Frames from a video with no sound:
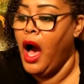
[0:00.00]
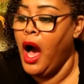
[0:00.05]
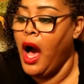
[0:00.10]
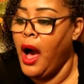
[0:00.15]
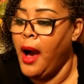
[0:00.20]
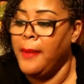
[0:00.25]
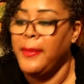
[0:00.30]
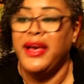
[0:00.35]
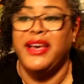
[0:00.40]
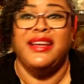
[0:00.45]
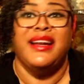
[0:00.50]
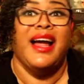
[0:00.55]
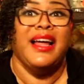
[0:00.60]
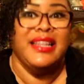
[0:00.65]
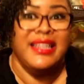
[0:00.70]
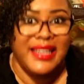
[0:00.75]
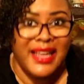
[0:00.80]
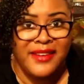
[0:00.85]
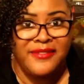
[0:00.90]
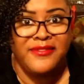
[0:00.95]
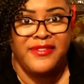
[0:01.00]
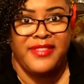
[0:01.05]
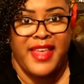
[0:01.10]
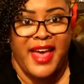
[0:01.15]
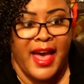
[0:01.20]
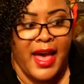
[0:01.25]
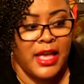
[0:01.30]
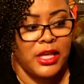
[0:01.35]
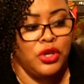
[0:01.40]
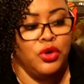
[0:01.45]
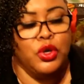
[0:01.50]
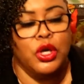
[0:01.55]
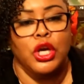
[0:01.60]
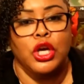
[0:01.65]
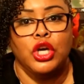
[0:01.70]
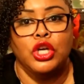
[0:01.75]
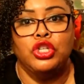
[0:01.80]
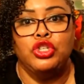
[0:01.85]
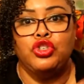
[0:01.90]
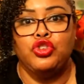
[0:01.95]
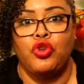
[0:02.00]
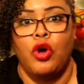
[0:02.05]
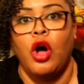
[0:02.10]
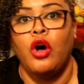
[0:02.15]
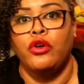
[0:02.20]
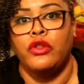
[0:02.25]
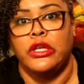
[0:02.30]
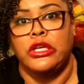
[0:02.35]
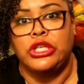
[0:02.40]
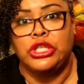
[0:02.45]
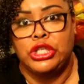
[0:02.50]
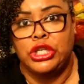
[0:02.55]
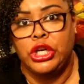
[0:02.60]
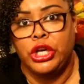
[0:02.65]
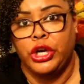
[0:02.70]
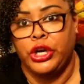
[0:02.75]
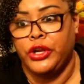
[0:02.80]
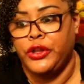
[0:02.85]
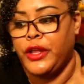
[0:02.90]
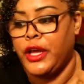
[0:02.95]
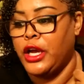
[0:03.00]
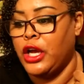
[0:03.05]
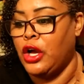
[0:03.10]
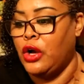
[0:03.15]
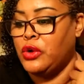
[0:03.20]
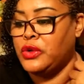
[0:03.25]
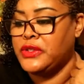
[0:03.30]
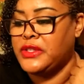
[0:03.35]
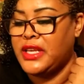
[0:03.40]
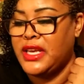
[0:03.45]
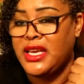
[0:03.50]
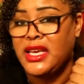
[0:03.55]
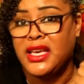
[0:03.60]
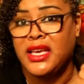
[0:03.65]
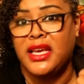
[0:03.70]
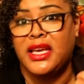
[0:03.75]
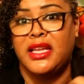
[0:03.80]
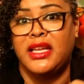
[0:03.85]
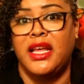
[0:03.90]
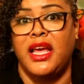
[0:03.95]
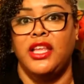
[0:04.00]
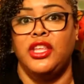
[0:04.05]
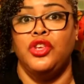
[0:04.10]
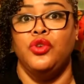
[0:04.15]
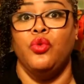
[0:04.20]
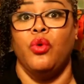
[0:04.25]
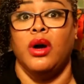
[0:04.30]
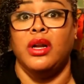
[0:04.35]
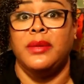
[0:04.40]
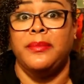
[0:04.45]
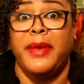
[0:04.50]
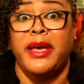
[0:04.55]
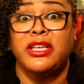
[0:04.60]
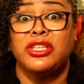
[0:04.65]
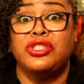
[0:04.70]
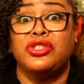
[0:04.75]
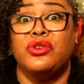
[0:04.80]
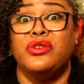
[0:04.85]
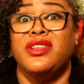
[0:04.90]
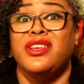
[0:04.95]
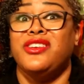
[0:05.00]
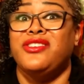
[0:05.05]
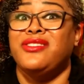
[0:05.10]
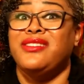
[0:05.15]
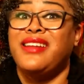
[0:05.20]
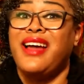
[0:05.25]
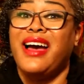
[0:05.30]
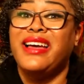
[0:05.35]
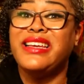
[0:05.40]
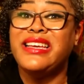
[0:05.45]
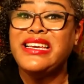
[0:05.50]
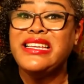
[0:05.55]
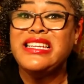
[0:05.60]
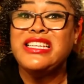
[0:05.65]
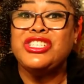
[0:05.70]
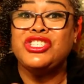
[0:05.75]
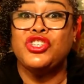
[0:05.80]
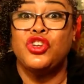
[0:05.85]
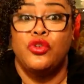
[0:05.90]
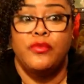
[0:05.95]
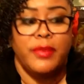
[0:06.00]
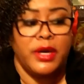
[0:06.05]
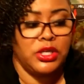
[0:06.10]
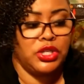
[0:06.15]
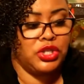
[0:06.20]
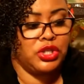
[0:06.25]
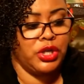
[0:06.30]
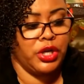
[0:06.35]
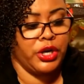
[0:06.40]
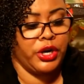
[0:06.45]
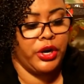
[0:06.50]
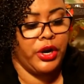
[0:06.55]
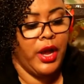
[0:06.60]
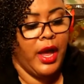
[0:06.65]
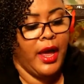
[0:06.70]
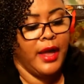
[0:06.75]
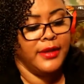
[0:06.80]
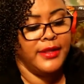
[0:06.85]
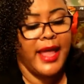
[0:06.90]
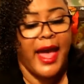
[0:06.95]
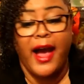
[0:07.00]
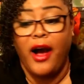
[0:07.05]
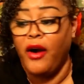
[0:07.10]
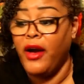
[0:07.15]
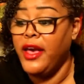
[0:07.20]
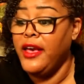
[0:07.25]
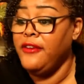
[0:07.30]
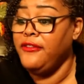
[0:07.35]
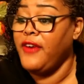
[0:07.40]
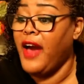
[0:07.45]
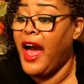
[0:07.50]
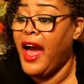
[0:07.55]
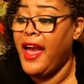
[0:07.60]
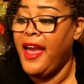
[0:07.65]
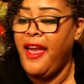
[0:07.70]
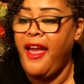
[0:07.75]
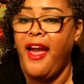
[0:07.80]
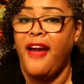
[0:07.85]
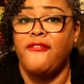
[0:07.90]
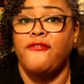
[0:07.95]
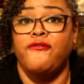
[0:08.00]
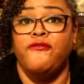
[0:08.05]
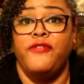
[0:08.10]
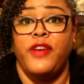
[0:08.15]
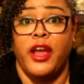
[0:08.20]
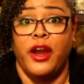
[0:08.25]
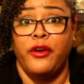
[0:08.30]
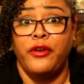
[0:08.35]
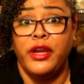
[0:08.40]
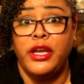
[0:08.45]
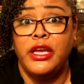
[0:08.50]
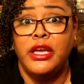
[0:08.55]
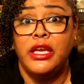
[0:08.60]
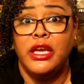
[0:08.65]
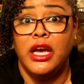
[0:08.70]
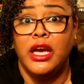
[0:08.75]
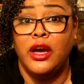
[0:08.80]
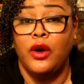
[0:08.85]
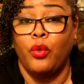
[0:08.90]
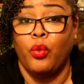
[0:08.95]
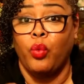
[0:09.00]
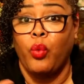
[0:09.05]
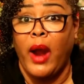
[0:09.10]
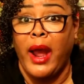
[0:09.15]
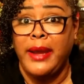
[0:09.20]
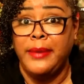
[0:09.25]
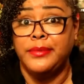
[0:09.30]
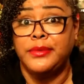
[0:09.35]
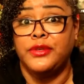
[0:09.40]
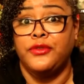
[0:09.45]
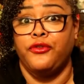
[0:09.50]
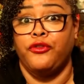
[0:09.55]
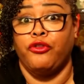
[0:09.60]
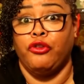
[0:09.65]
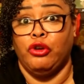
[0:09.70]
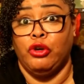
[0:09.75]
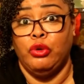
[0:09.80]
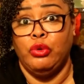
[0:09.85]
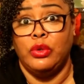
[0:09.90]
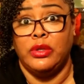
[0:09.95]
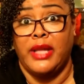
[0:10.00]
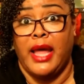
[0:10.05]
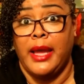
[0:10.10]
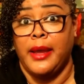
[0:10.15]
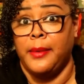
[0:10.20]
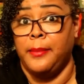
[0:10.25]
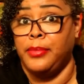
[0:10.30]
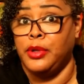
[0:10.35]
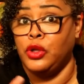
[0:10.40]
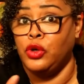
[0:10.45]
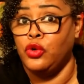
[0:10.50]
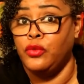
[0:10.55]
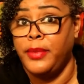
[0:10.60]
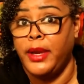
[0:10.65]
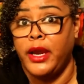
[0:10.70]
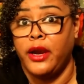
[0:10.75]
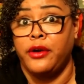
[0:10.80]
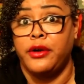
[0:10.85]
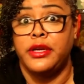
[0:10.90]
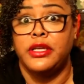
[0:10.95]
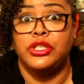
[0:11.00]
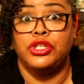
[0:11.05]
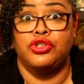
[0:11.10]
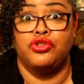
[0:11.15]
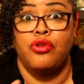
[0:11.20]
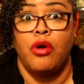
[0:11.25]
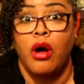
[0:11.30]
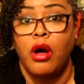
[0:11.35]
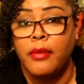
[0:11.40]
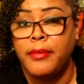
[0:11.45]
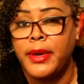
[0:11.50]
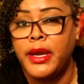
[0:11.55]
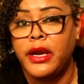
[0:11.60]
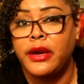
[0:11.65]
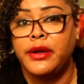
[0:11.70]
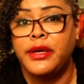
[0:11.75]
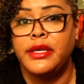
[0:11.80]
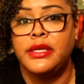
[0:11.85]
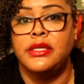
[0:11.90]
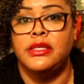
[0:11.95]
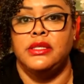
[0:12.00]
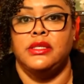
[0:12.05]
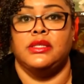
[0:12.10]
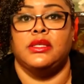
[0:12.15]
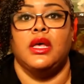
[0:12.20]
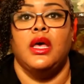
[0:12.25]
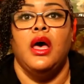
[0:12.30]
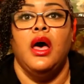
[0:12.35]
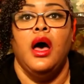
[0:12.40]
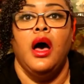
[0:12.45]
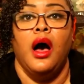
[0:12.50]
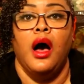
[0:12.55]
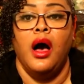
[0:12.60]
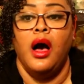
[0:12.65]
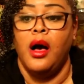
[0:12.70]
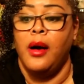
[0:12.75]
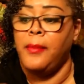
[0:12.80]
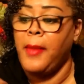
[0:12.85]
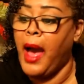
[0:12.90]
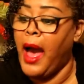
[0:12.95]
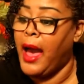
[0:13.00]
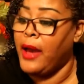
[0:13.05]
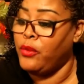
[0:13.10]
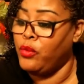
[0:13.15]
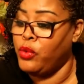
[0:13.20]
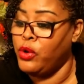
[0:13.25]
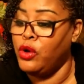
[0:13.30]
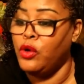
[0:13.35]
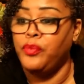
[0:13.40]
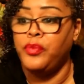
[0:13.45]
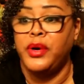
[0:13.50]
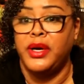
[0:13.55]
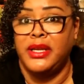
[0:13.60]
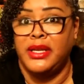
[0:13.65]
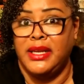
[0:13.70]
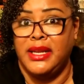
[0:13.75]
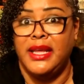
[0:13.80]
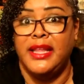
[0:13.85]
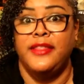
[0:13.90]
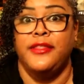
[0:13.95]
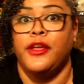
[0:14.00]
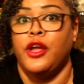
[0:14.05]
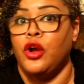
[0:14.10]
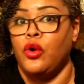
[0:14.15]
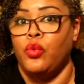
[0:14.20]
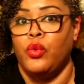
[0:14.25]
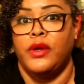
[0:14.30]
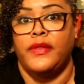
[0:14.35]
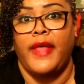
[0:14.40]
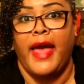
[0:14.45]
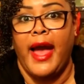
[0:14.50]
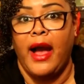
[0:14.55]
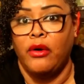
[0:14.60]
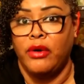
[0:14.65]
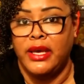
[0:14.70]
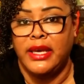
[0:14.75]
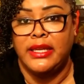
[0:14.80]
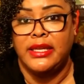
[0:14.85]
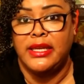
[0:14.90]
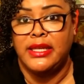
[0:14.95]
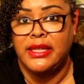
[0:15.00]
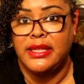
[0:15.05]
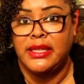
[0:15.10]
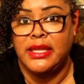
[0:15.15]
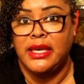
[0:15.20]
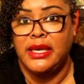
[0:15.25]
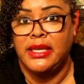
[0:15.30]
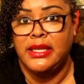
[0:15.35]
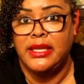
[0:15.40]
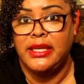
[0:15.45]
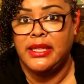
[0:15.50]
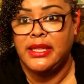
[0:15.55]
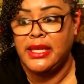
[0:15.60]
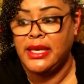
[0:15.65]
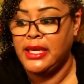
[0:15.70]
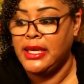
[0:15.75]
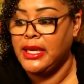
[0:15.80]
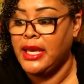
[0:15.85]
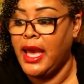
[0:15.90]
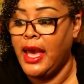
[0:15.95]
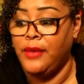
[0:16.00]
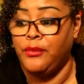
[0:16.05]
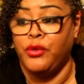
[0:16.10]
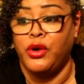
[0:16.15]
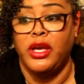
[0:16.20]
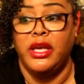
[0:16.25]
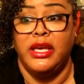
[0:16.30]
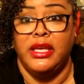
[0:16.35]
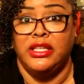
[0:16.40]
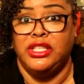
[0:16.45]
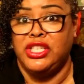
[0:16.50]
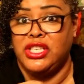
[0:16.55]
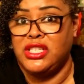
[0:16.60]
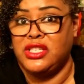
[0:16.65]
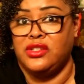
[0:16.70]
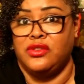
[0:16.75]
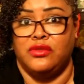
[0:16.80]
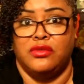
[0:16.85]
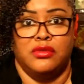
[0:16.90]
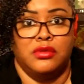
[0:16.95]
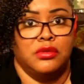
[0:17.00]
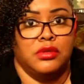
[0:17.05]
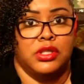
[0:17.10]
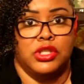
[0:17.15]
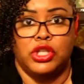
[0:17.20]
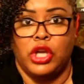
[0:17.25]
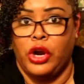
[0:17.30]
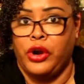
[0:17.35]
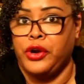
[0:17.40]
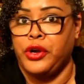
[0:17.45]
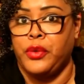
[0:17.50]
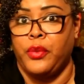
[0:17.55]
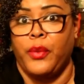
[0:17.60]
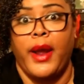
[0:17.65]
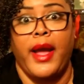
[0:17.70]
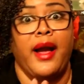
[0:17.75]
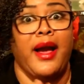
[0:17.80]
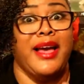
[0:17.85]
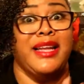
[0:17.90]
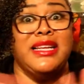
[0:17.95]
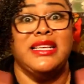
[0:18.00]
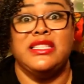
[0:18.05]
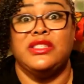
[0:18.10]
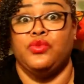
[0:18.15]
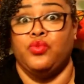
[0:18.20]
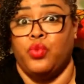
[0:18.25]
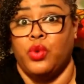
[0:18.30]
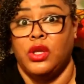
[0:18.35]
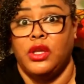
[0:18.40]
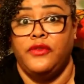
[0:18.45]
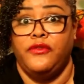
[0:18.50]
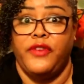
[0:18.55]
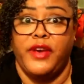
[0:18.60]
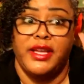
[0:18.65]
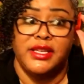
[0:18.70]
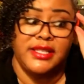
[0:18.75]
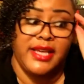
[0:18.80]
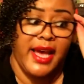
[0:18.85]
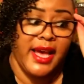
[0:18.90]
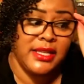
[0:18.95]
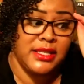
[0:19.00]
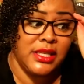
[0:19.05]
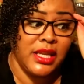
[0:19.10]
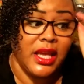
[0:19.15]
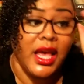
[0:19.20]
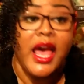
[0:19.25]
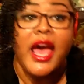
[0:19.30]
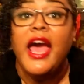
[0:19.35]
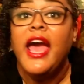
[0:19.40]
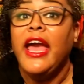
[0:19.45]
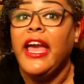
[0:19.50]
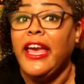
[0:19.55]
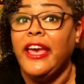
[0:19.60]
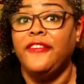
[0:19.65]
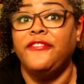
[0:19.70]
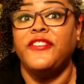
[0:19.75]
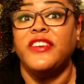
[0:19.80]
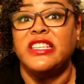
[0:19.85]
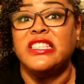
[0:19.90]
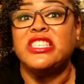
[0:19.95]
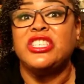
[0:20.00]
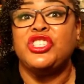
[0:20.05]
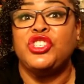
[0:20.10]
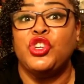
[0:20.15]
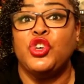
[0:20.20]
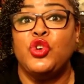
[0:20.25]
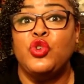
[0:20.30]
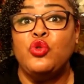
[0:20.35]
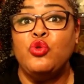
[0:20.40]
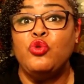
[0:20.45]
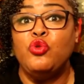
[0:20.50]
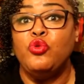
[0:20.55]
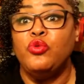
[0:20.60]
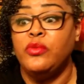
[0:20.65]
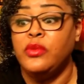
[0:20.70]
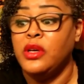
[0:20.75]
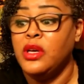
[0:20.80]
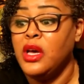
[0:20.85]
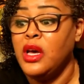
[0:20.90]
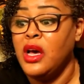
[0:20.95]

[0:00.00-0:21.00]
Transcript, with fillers: Um, and I love that. You can control the sugar that goes in and you want to make sure that you're not eating too much sugar. Now, if I have very ripe fruit like blueberries, strawberries, um, I will put it in there without any anything and it just stir it around and it's really fantastic. If it's too